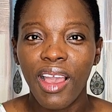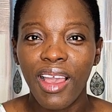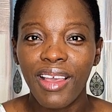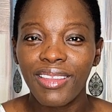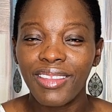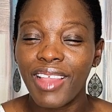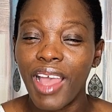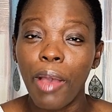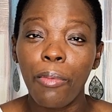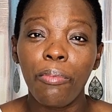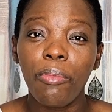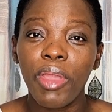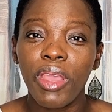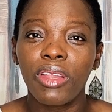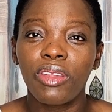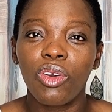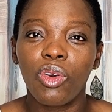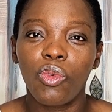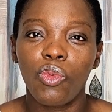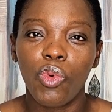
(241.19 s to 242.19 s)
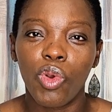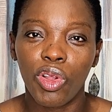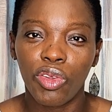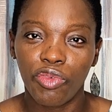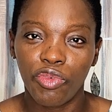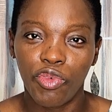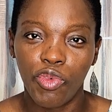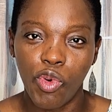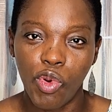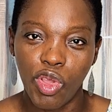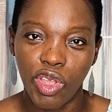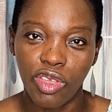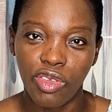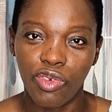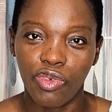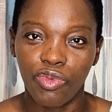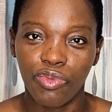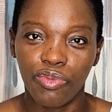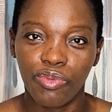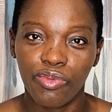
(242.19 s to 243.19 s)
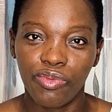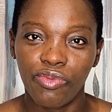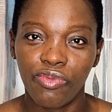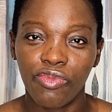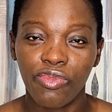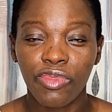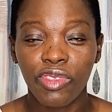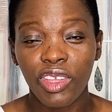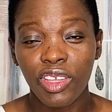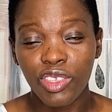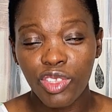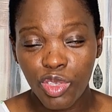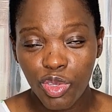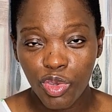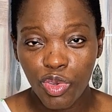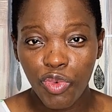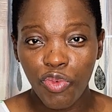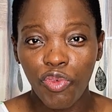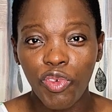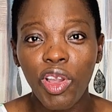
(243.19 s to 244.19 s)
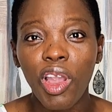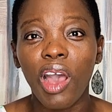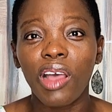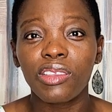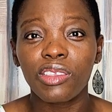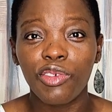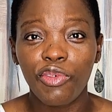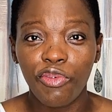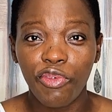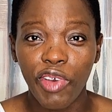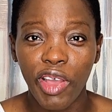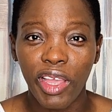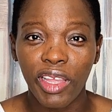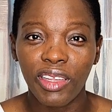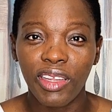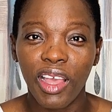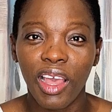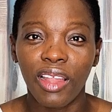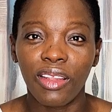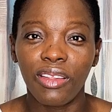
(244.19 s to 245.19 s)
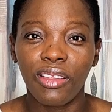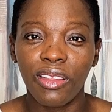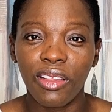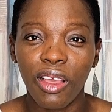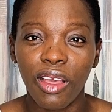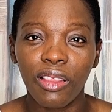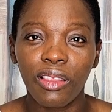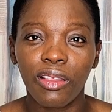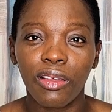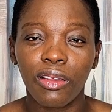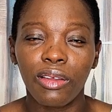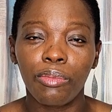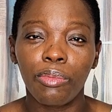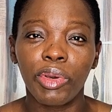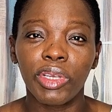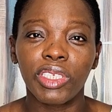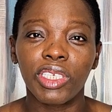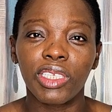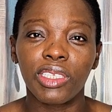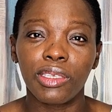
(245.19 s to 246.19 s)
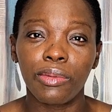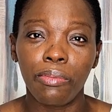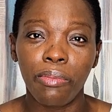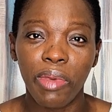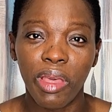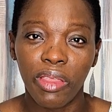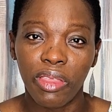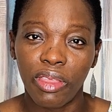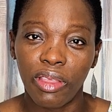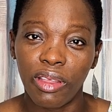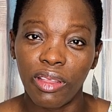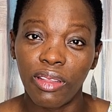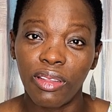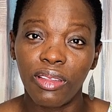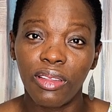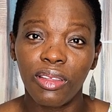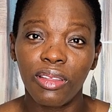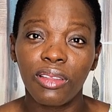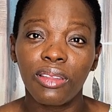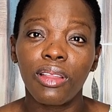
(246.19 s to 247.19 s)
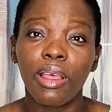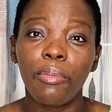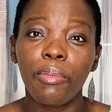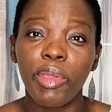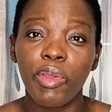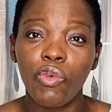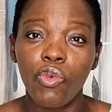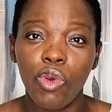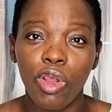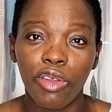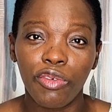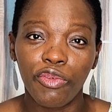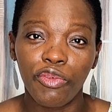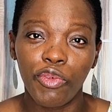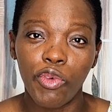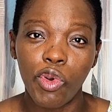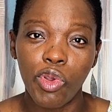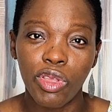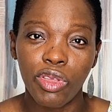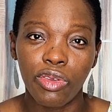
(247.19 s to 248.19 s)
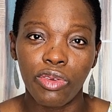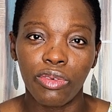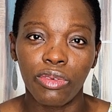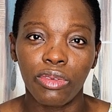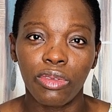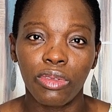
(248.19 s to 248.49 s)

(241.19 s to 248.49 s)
That may not work for you. So you've got to find another budgeting method that may work for you.